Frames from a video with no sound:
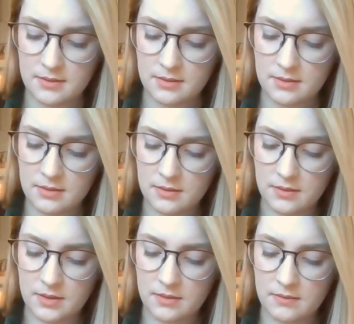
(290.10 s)
Alright,
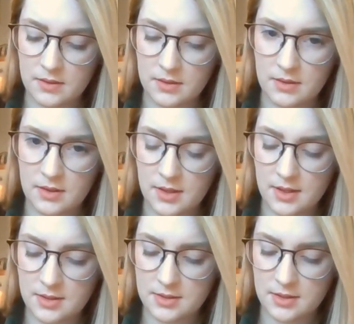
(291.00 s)
right on
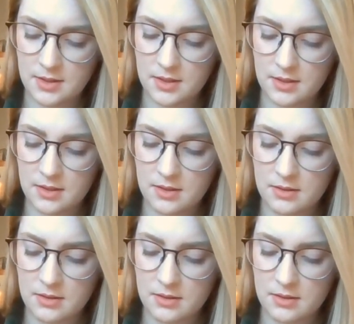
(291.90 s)
the edge there.